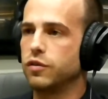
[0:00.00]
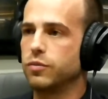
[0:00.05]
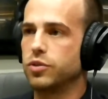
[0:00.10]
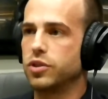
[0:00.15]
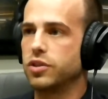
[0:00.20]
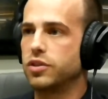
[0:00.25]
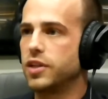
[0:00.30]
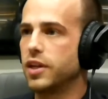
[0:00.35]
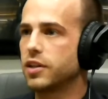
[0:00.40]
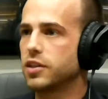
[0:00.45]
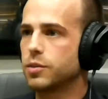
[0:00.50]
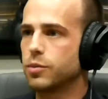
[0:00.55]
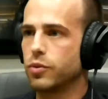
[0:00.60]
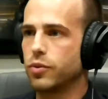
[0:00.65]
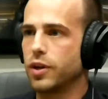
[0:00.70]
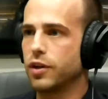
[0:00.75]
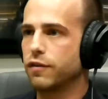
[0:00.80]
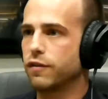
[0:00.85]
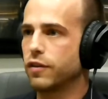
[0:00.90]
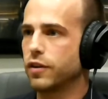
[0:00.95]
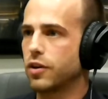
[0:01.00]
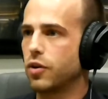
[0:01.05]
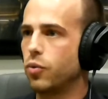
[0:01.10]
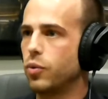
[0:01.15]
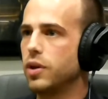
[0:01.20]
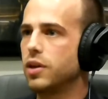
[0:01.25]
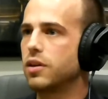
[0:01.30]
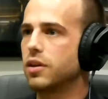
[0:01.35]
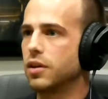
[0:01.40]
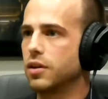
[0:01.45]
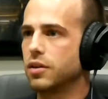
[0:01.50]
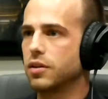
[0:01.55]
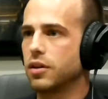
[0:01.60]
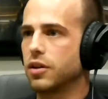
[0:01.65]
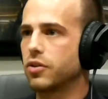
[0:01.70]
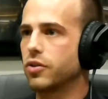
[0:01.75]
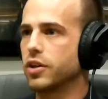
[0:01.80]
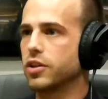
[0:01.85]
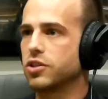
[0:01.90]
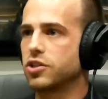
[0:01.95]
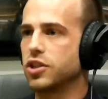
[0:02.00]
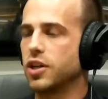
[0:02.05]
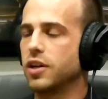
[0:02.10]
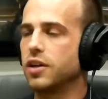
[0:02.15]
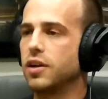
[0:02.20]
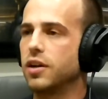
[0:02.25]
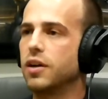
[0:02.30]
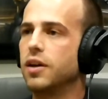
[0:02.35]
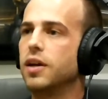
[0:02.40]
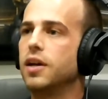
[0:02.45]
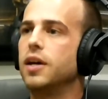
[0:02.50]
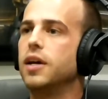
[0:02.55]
She takes them around for like a weekend across China.